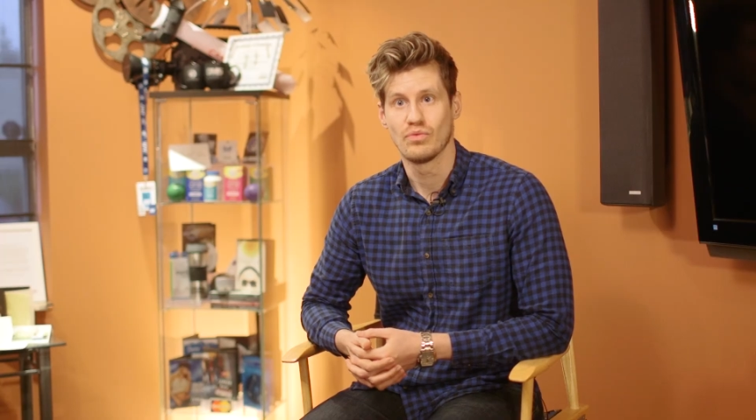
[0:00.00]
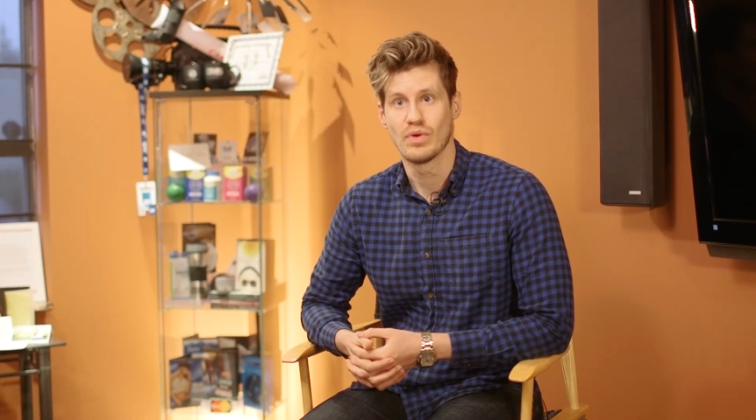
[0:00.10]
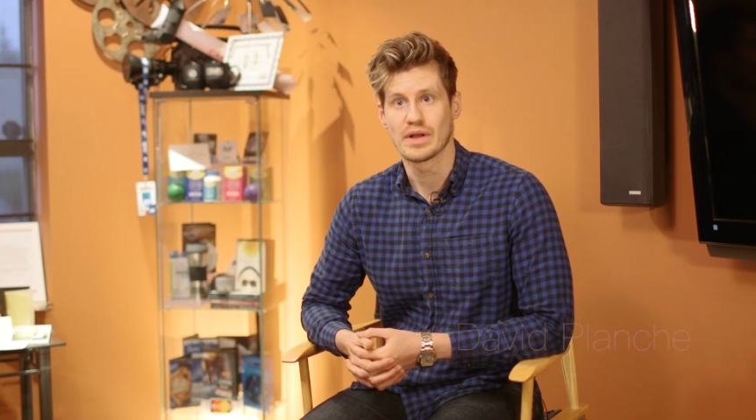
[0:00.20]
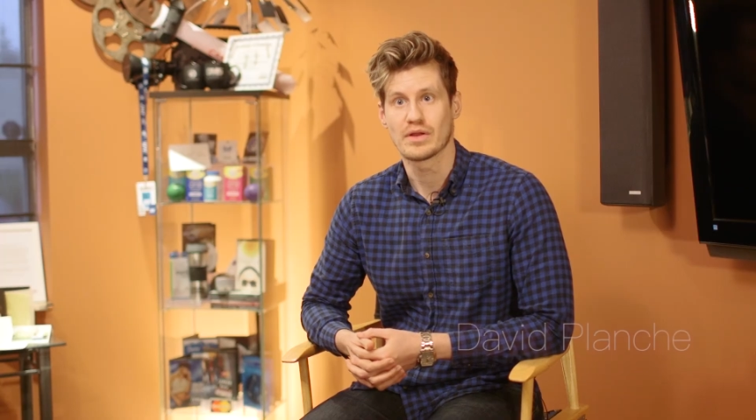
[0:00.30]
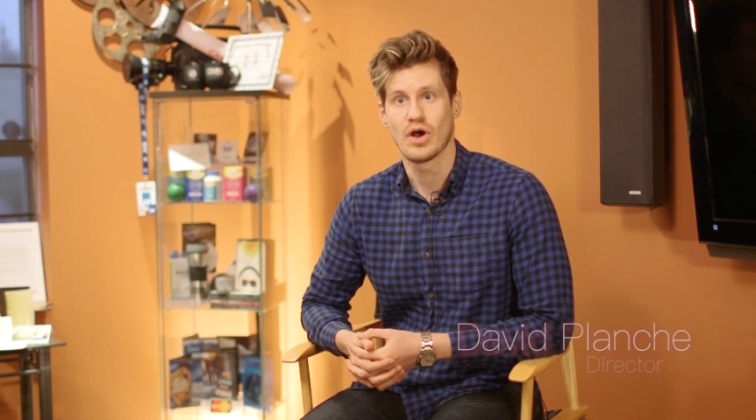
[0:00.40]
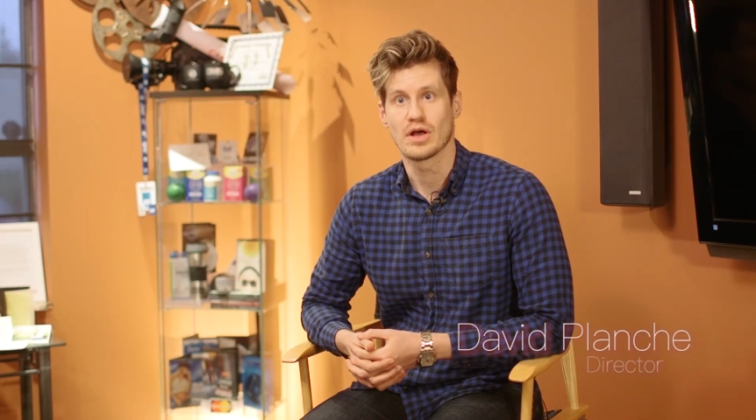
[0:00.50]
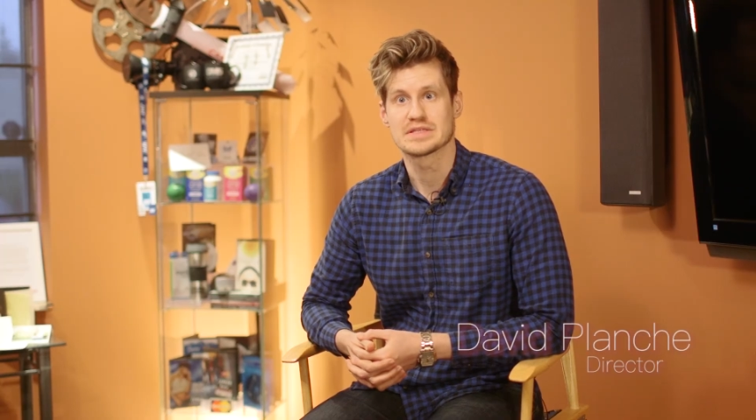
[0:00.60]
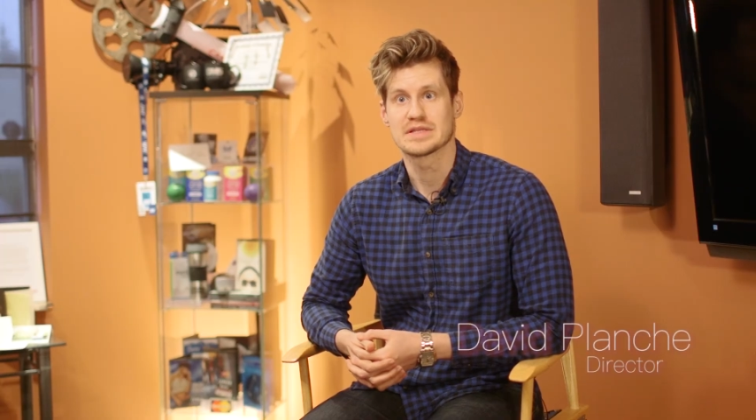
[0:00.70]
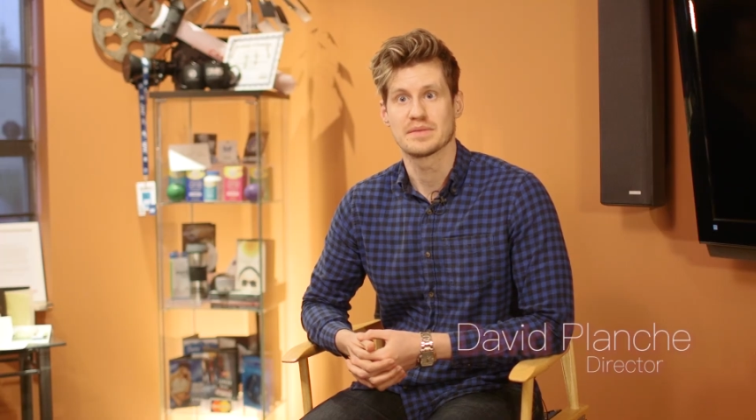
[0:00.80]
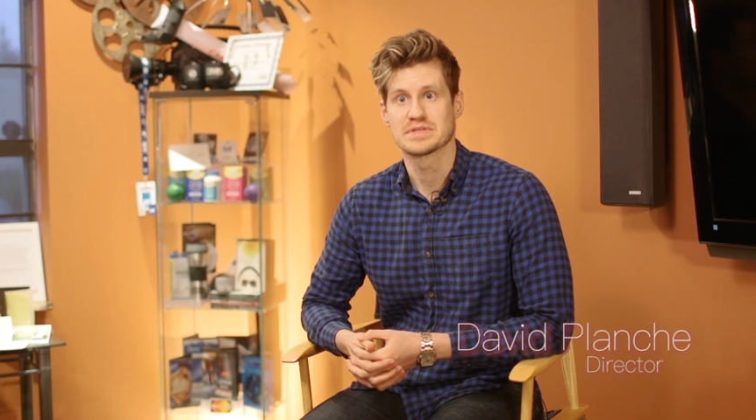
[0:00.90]
what
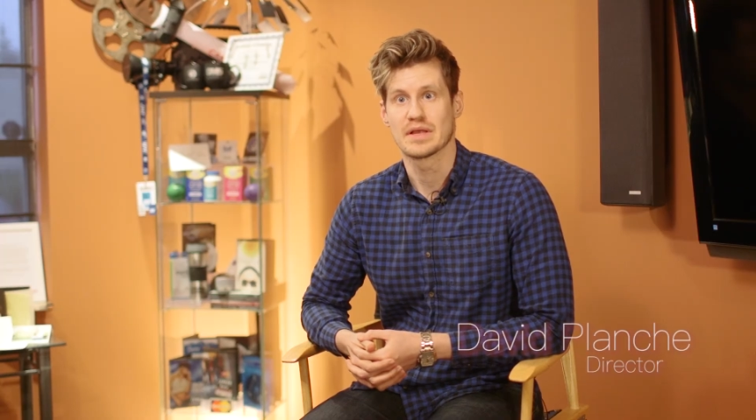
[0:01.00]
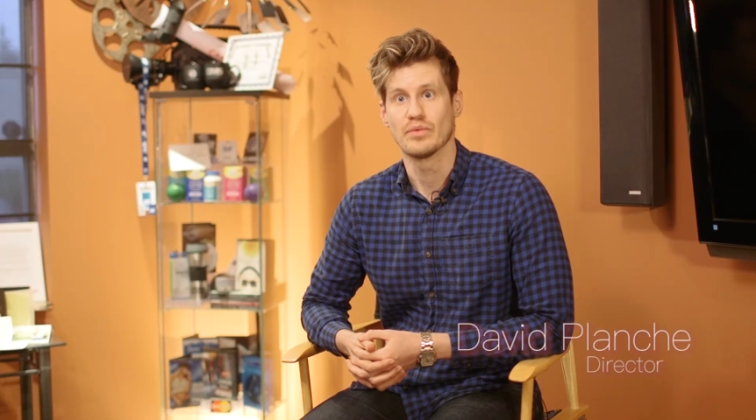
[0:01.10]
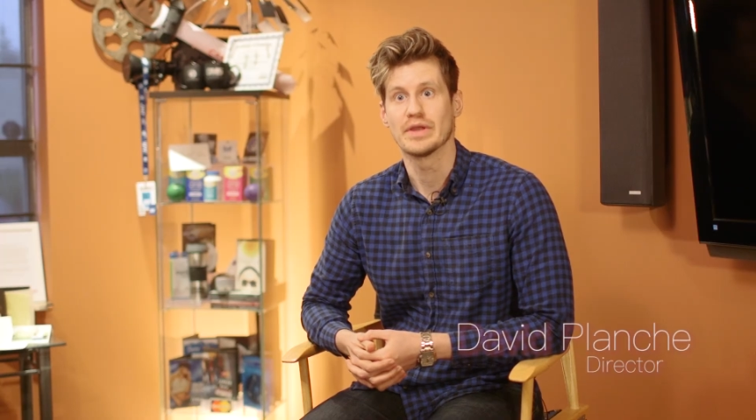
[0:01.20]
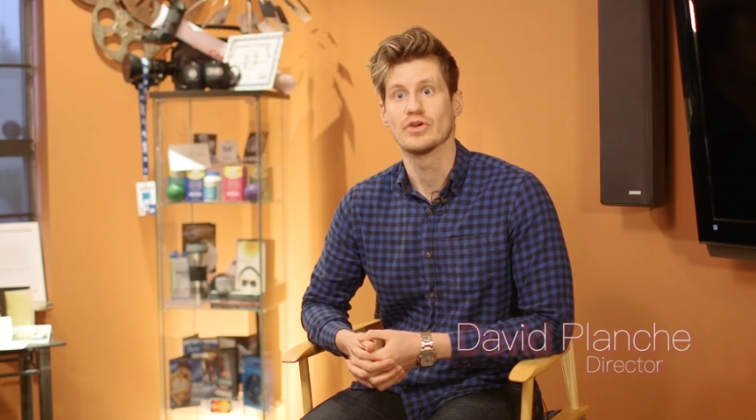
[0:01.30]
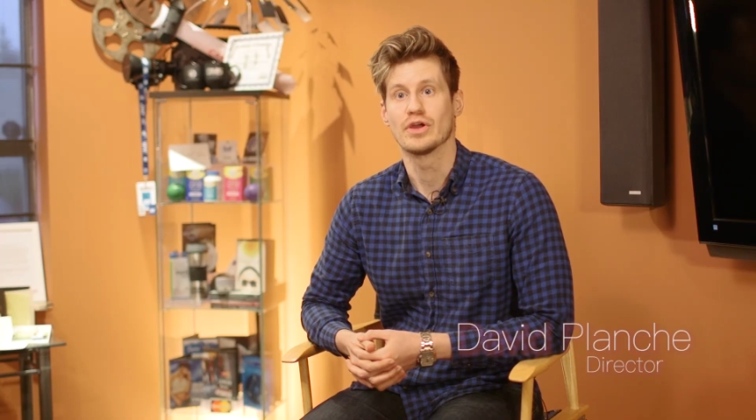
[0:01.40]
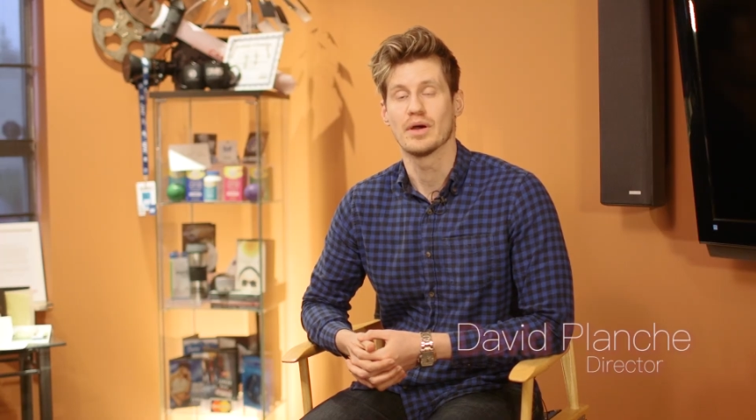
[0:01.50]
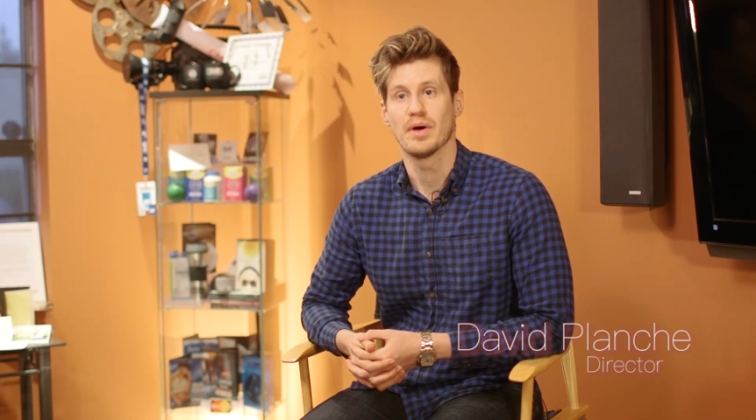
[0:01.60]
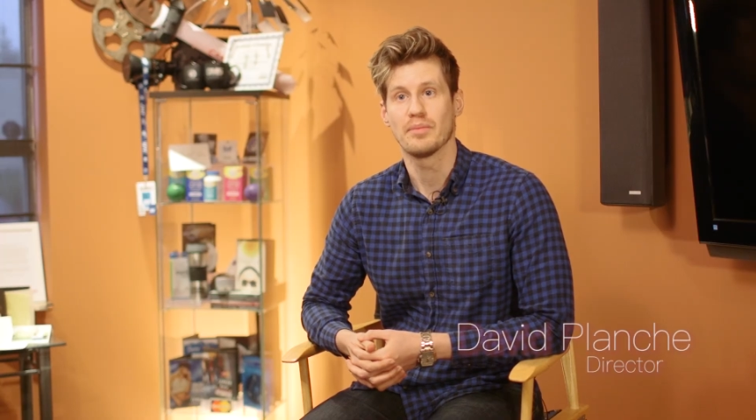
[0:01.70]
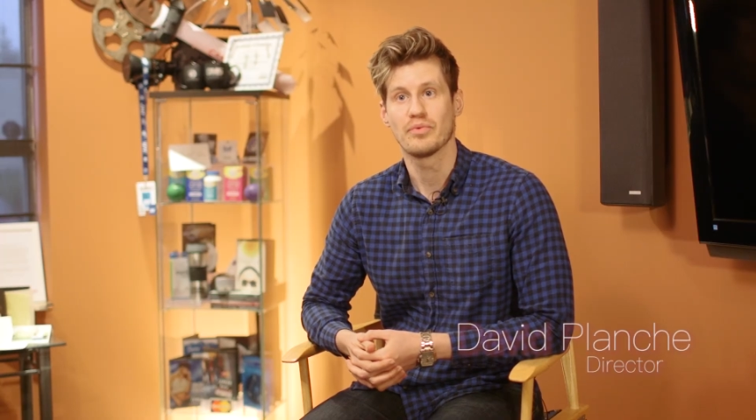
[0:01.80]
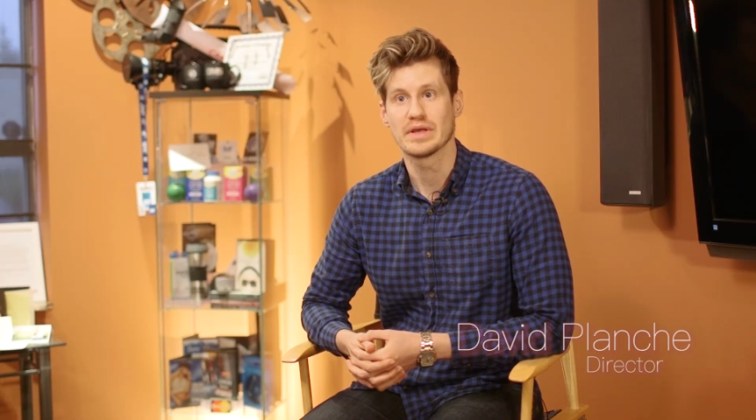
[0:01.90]
concepts that we could
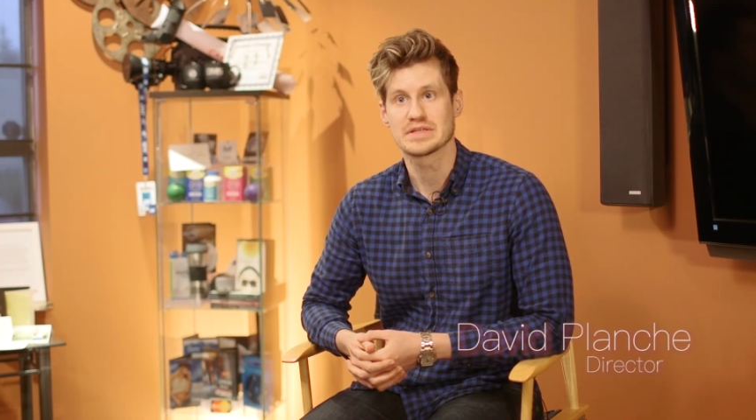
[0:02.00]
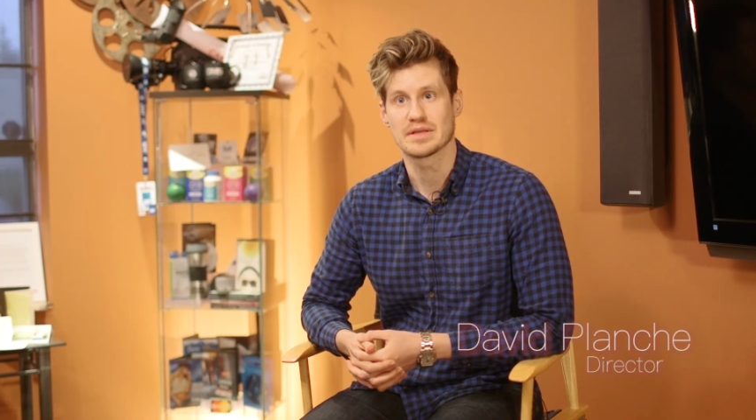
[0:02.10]
come up with,